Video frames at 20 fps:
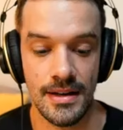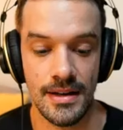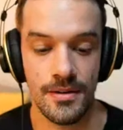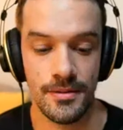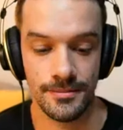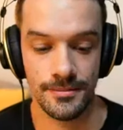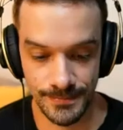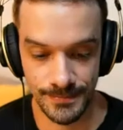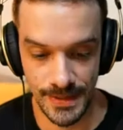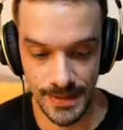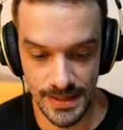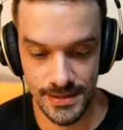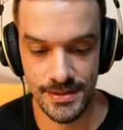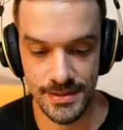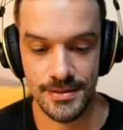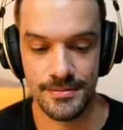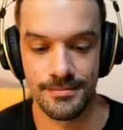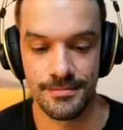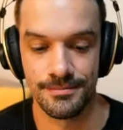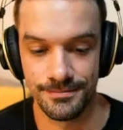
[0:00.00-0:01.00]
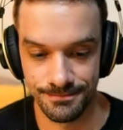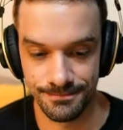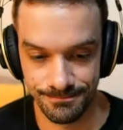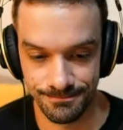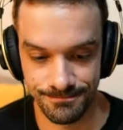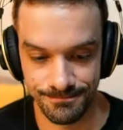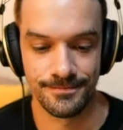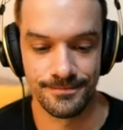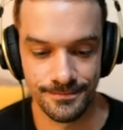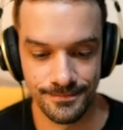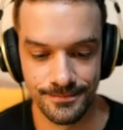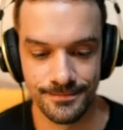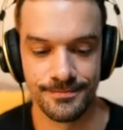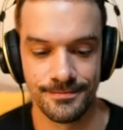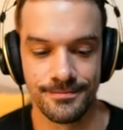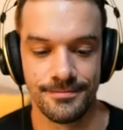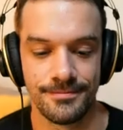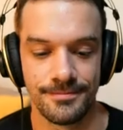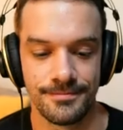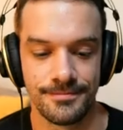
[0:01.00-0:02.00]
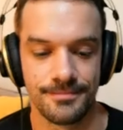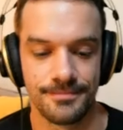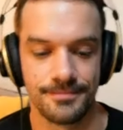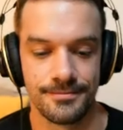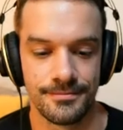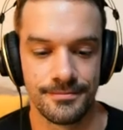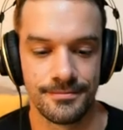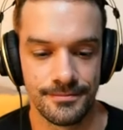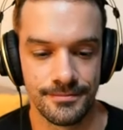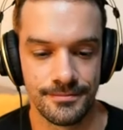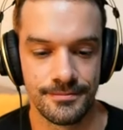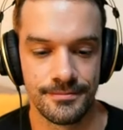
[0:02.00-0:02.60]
week, now. Yes. Because it doesn't, you